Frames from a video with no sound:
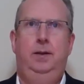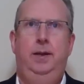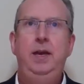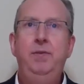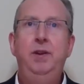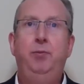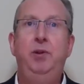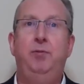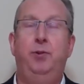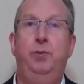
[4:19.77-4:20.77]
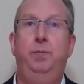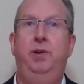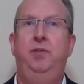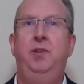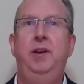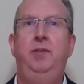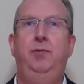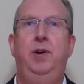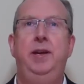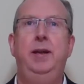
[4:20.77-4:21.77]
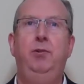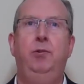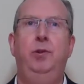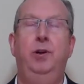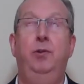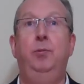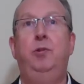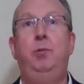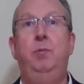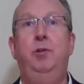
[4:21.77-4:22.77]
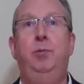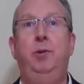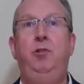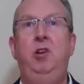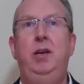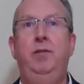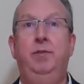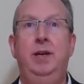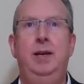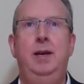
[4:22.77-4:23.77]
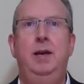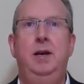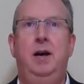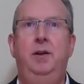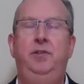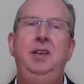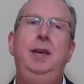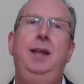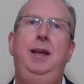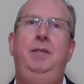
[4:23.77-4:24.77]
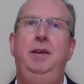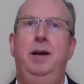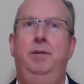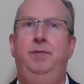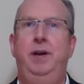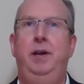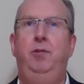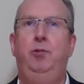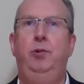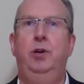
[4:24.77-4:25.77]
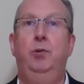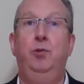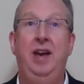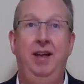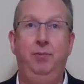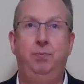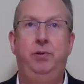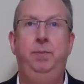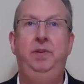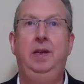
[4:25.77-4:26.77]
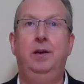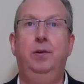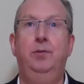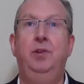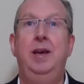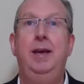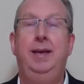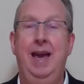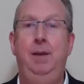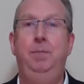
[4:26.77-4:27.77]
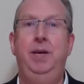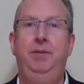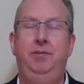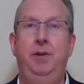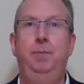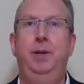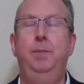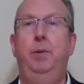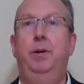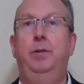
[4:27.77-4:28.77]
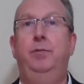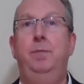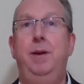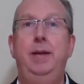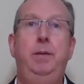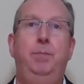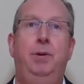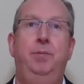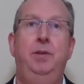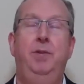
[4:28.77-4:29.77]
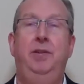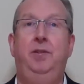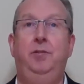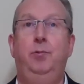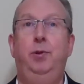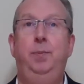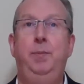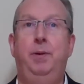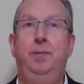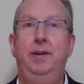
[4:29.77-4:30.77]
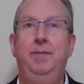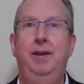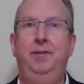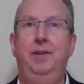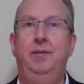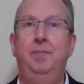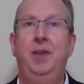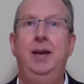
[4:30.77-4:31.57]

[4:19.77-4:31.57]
Even if we form precise financial goals which we want to achieve, articulating our financial goals as property goals can be a stumbling block for many property investors or would-be property investors.